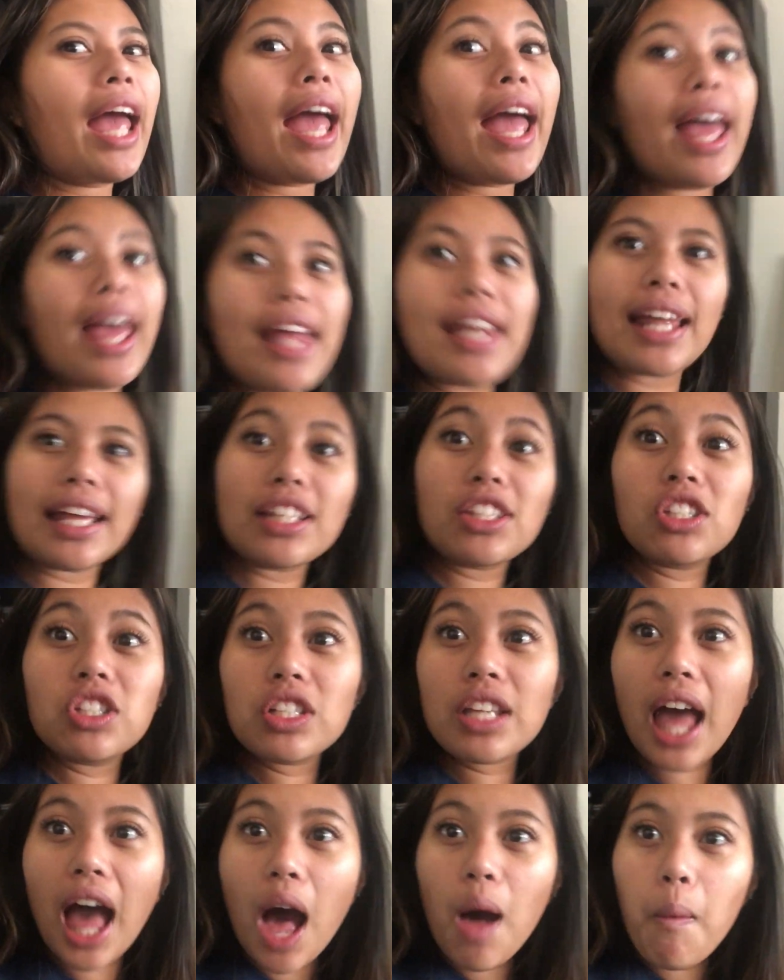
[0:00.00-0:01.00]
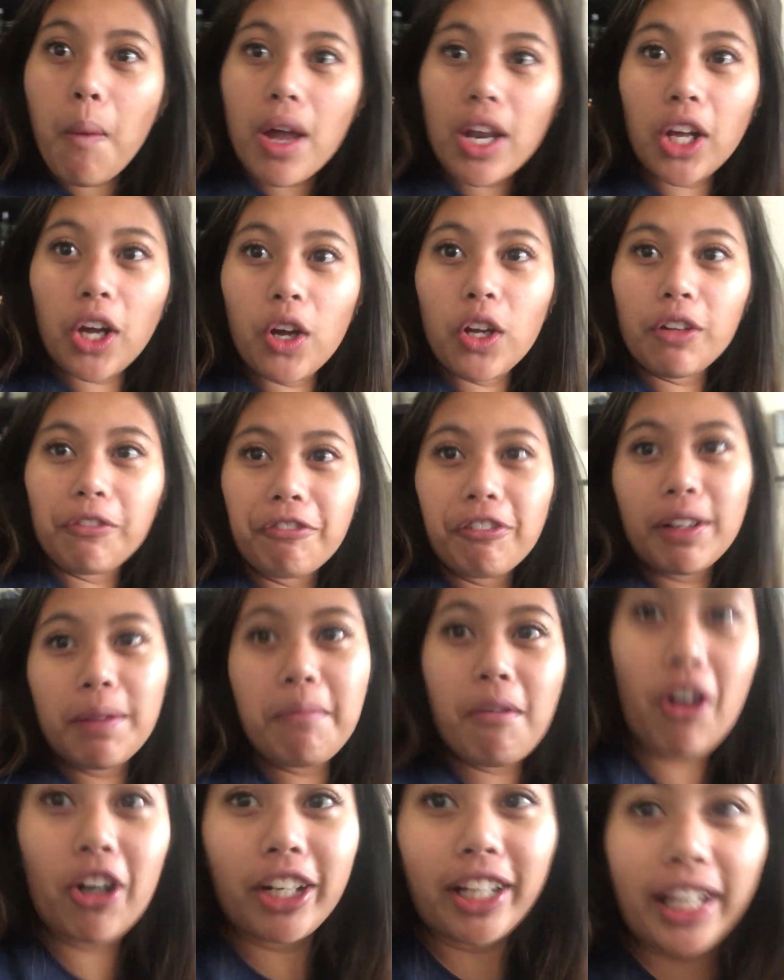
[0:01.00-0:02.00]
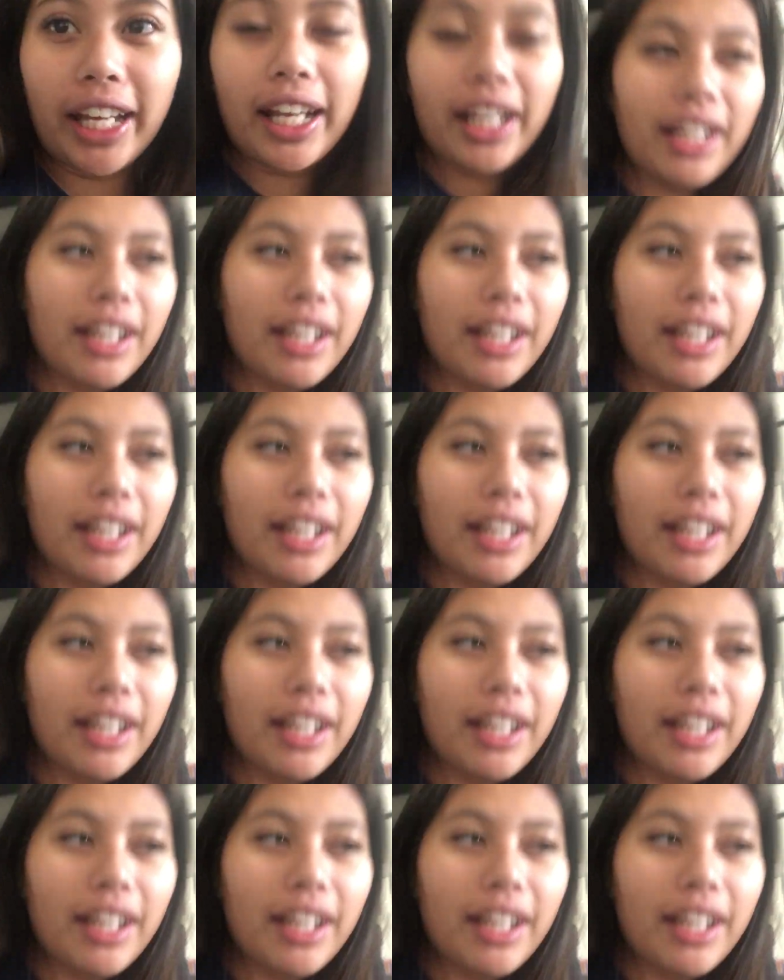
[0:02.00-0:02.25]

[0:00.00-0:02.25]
and I do not want to go to flea market.